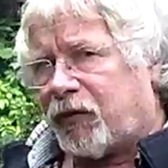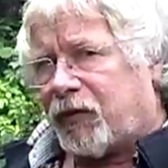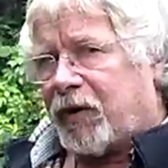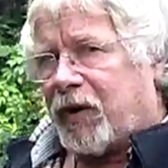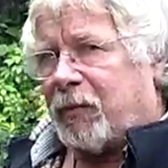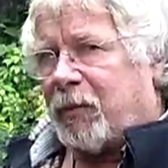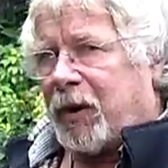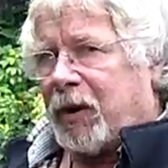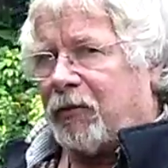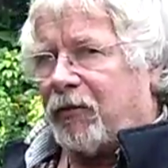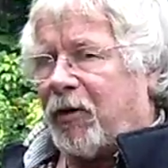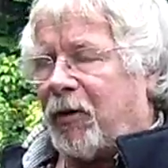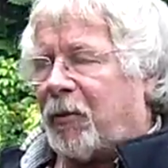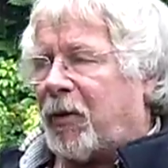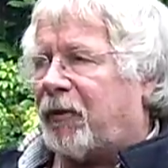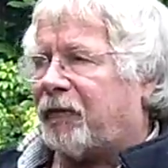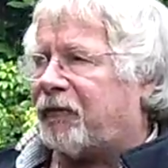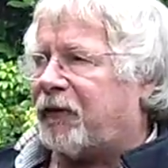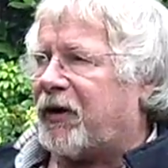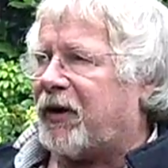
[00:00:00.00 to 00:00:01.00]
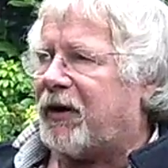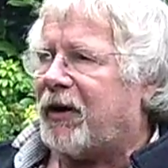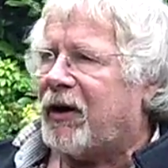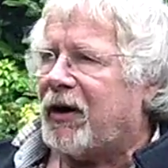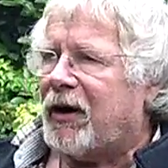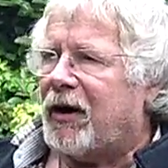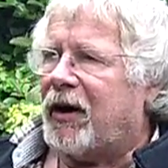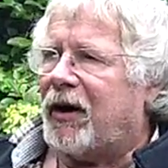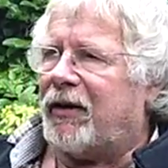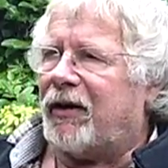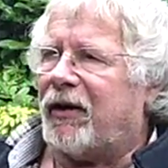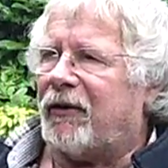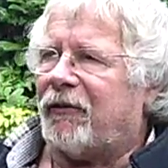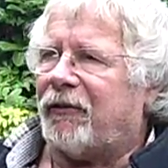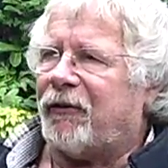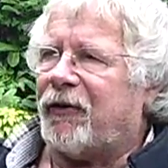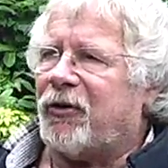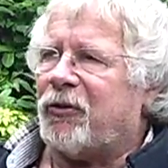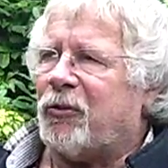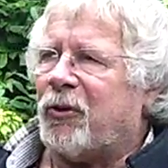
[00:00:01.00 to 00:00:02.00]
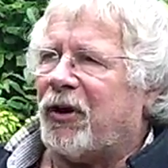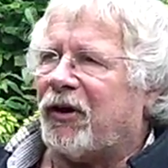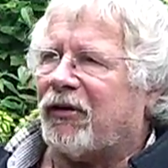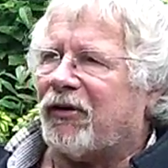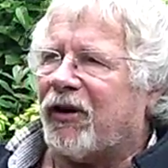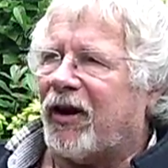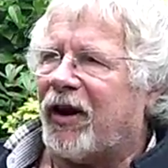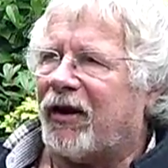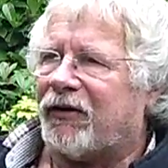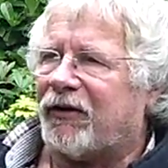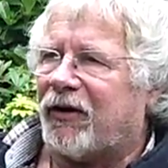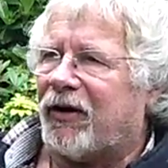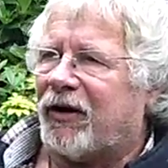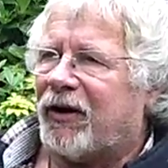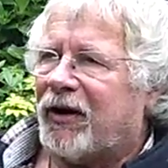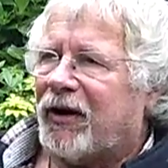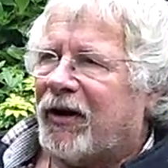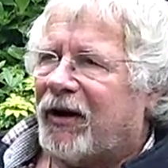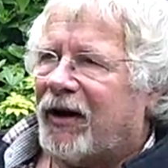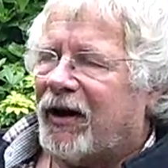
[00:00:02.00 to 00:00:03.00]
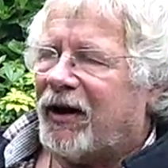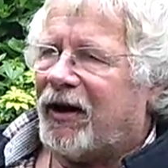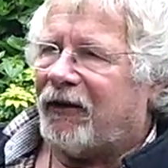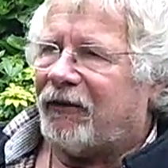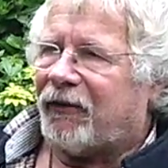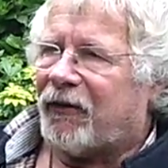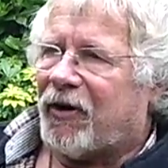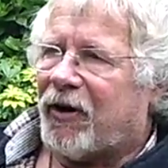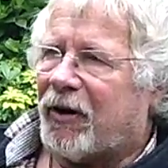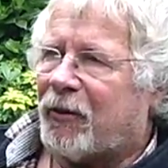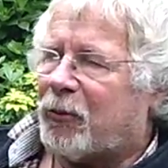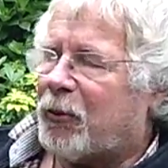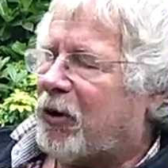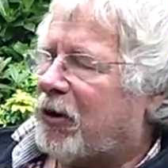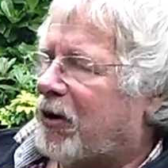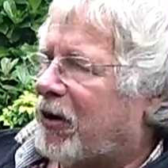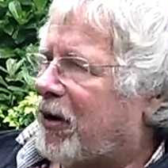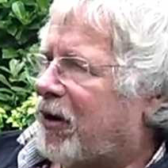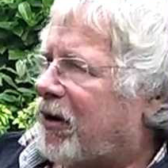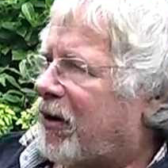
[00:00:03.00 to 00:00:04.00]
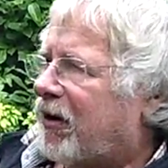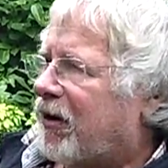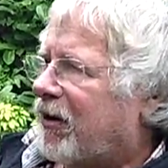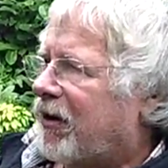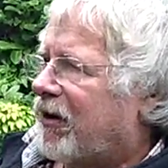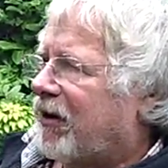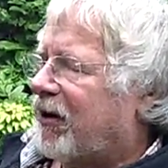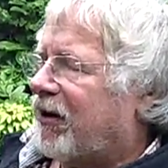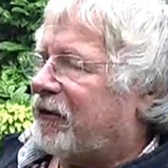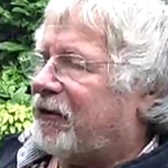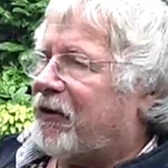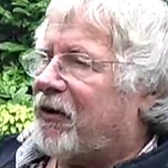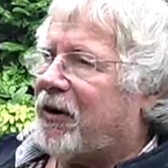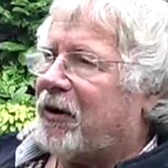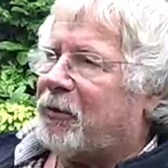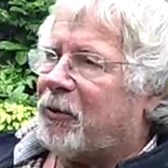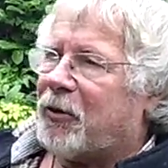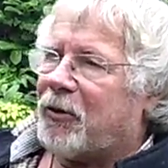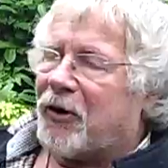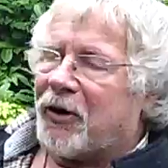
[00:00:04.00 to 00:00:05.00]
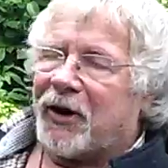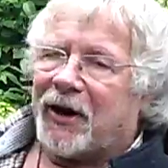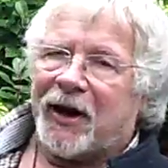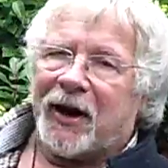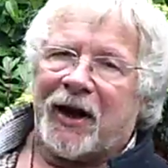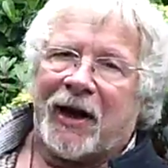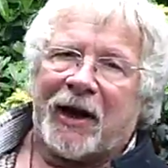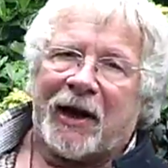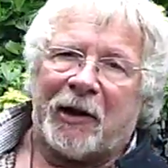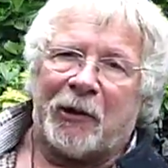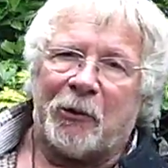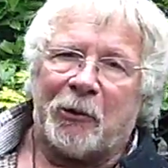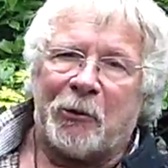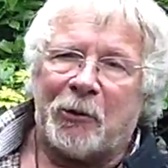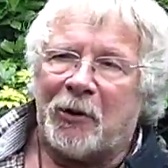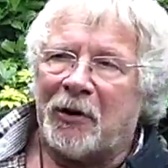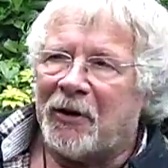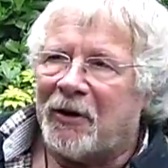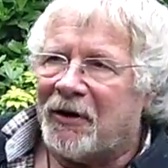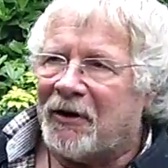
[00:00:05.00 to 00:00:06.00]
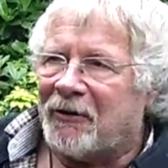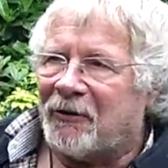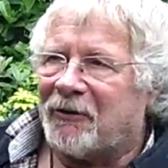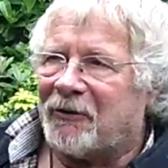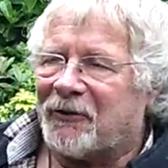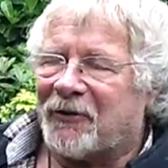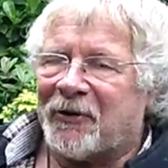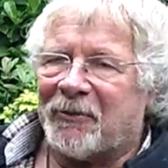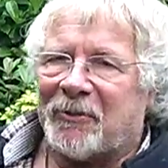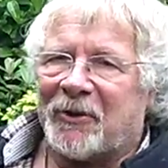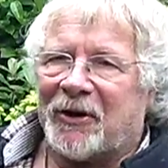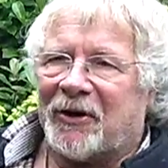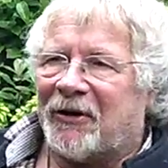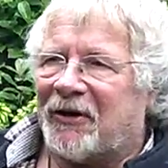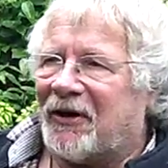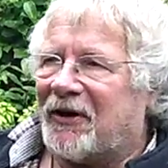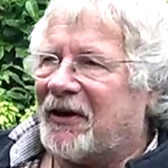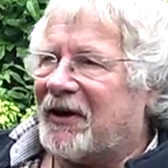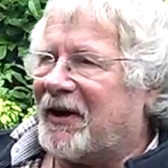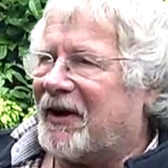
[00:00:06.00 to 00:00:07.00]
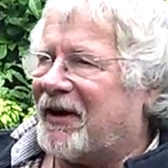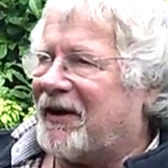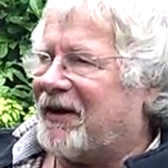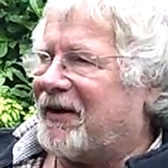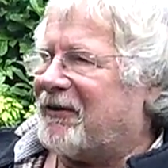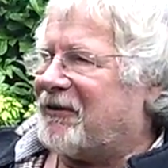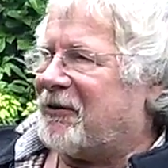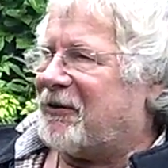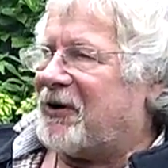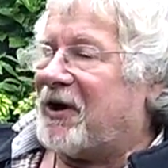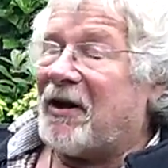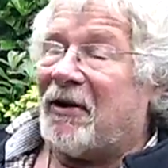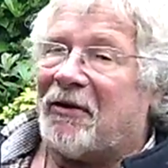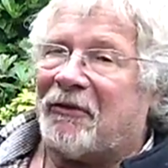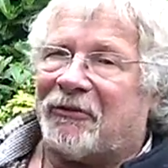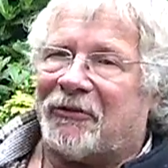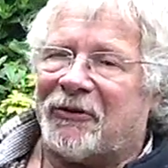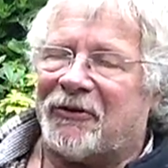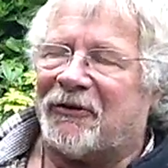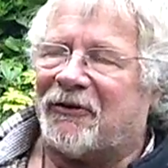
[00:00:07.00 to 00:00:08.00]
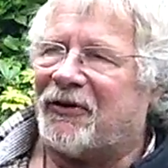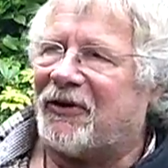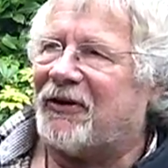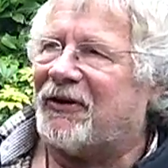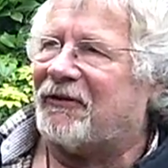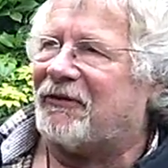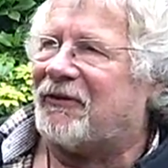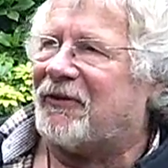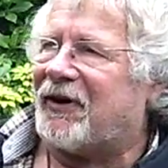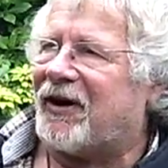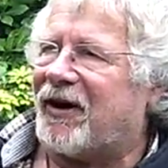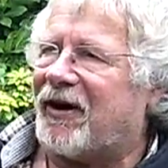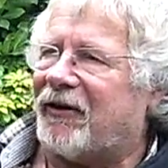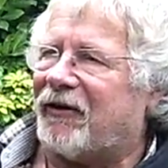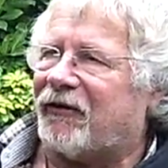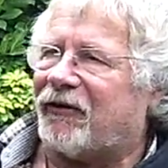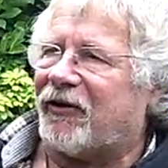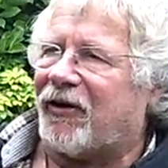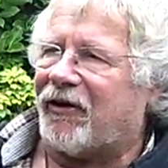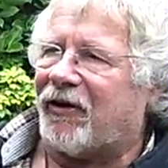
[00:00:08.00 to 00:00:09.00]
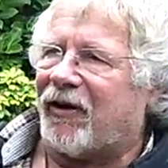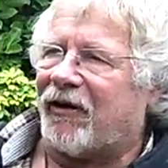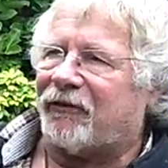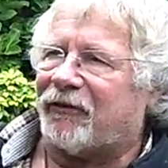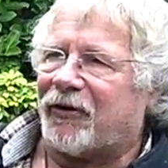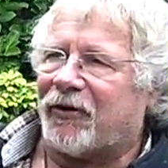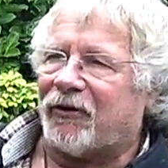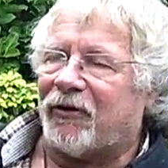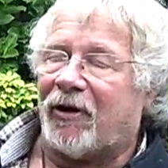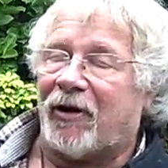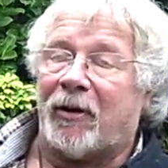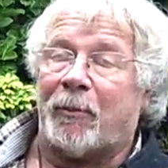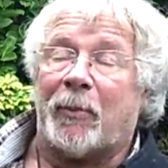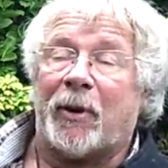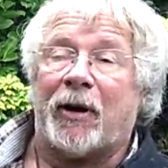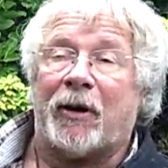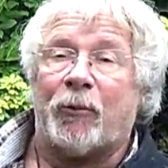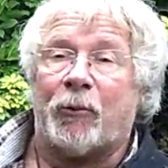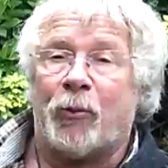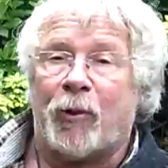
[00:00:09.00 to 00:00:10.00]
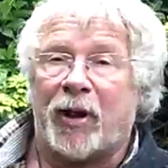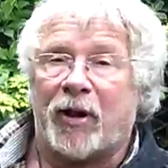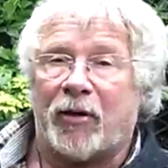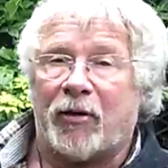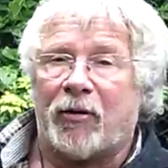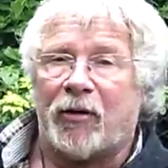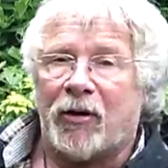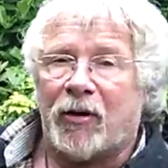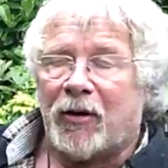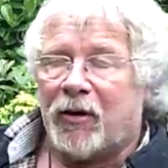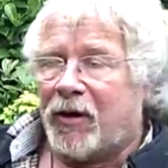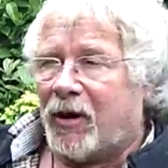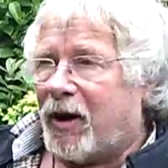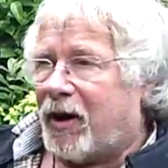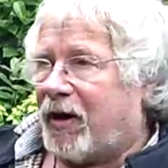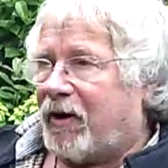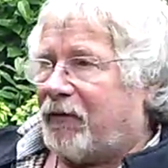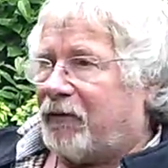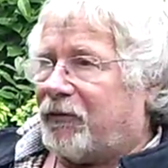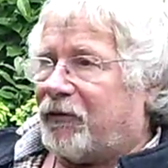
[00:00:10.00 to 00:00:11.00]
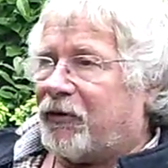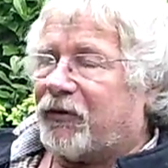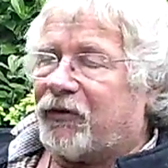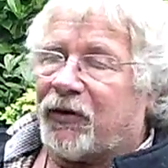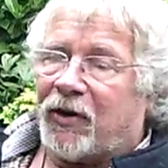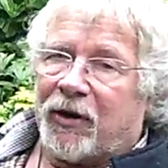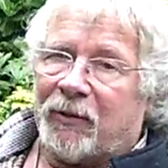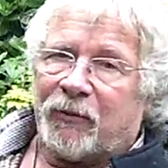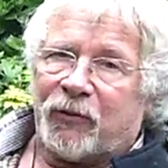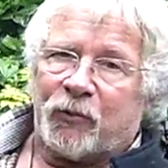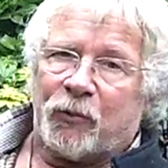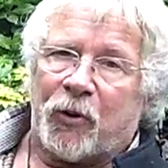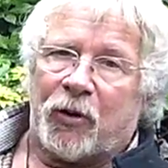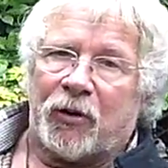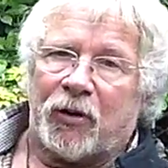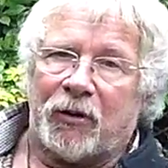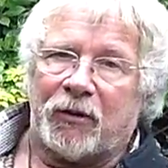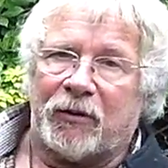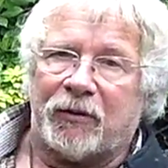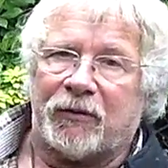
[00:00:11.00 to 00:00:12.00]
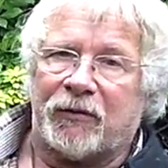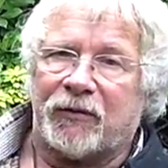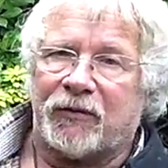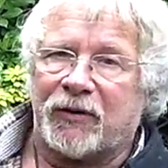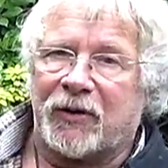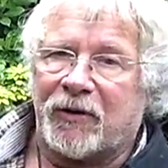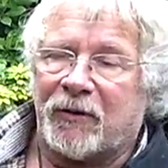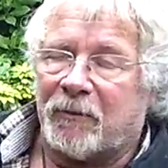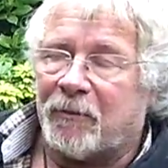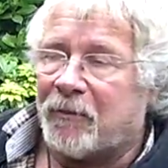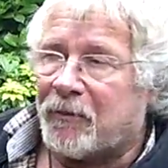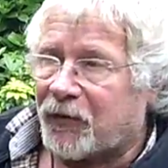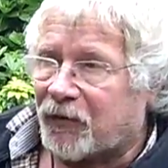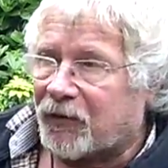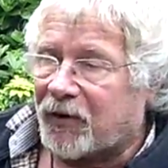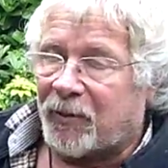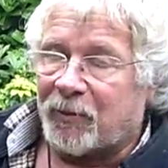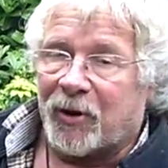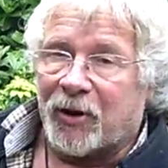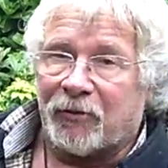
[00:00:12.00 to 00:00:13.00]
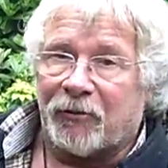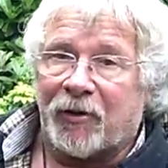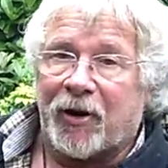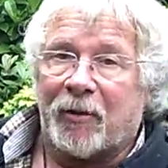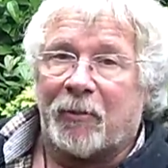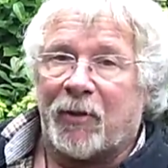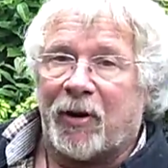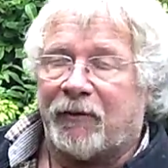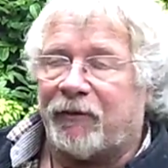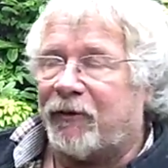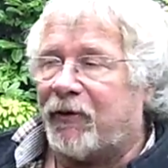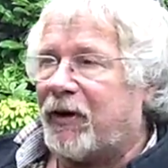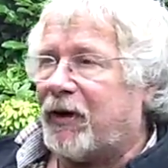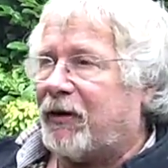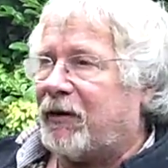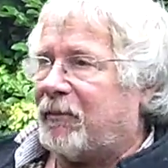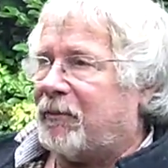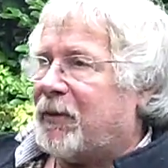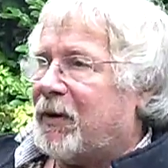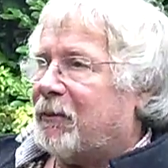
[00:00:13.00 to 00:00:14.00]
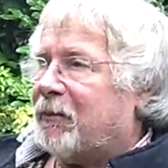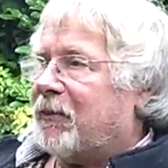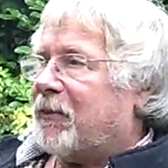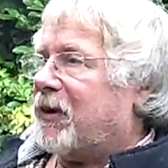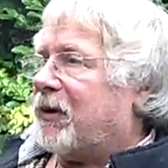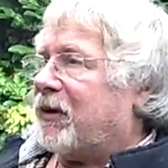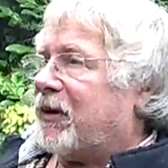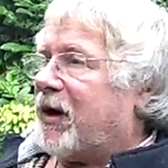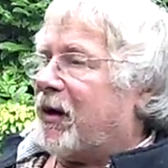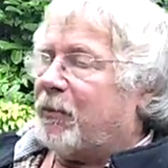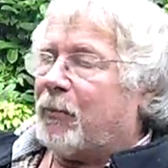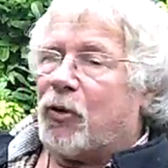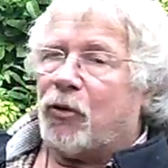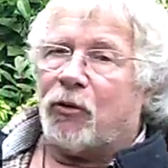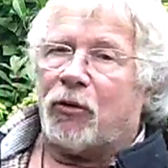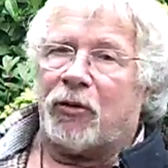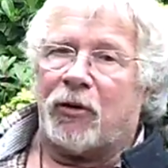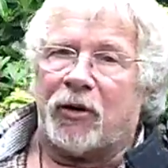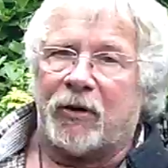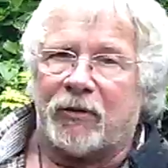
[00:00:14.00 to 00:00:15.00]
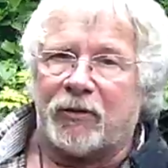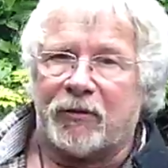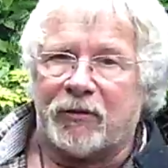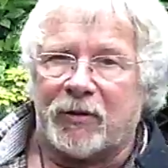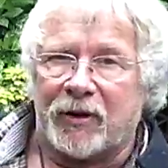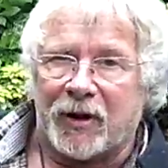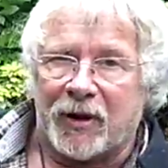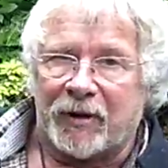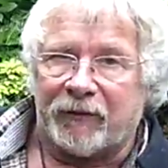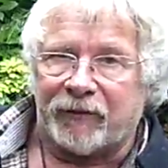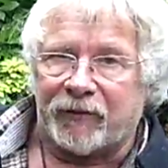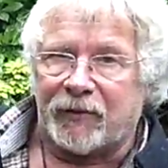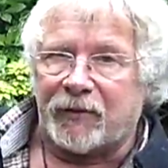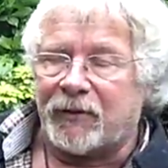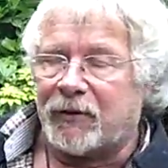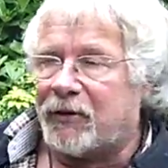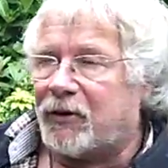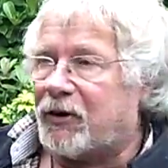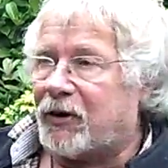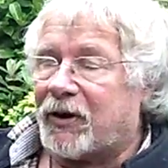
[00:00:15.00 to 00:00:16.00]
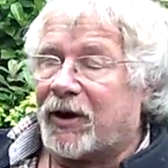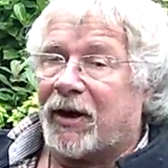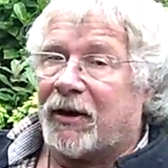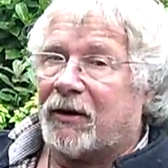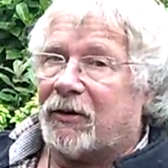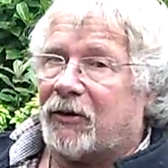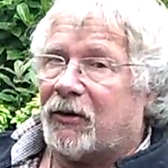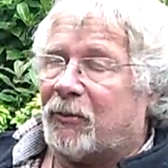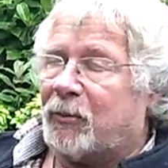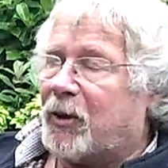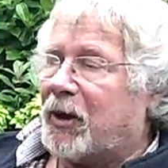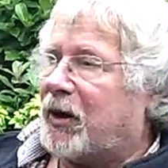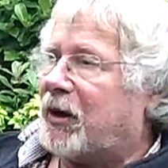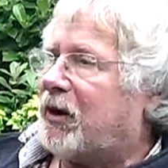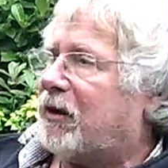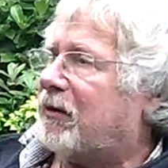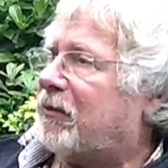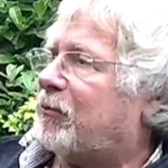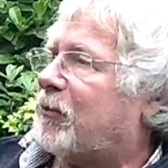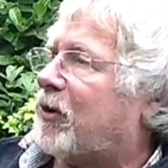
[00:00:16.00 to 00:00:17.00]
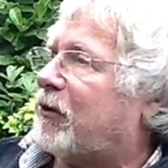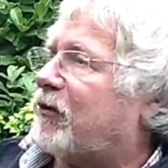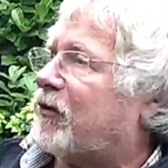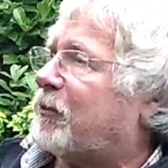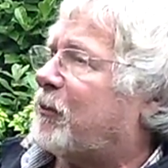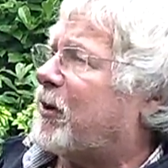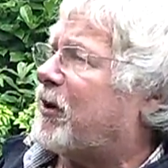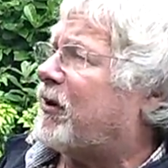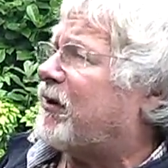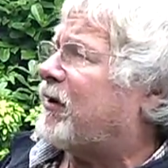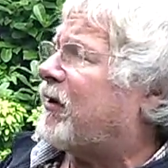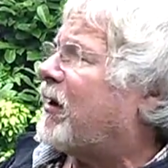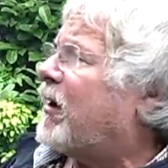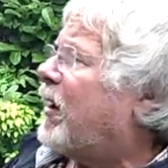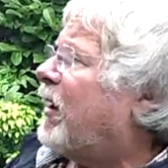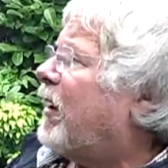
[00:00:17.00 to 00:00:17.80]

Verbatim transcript: skimming around my feet. And then a few weeks later, if I were if I were a cow or something like that, or an elephant even down in South Africa, I might well have the same swallows um, skimming around my feet. You can get more under an elephant than you can under me, much easier.